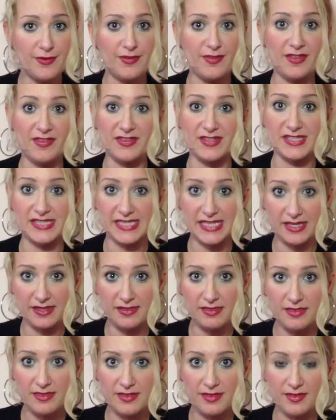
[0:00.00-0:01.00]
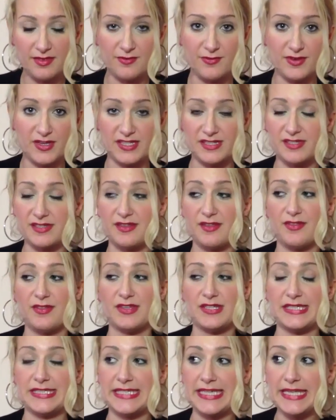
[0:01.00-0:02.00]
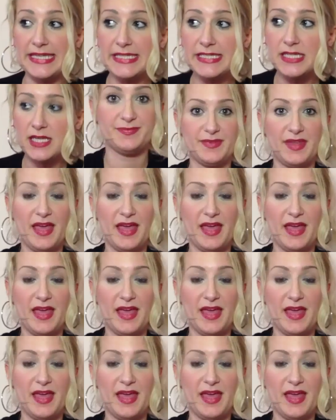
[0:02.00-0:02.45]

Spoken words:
the 13th, the first 13.